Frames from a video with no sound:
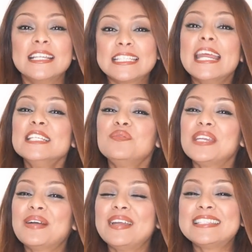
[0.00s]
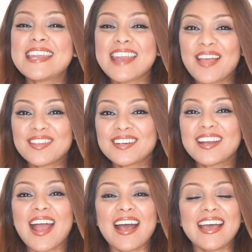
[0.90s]
Today's video is another
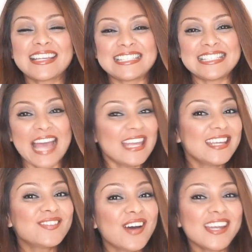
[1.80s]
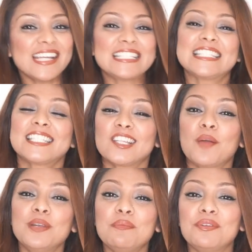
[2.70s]
exciting one. It's a
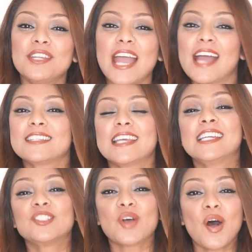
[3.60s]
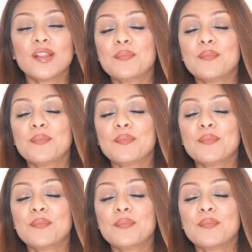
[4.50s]
celebrity beauty hacks and it's all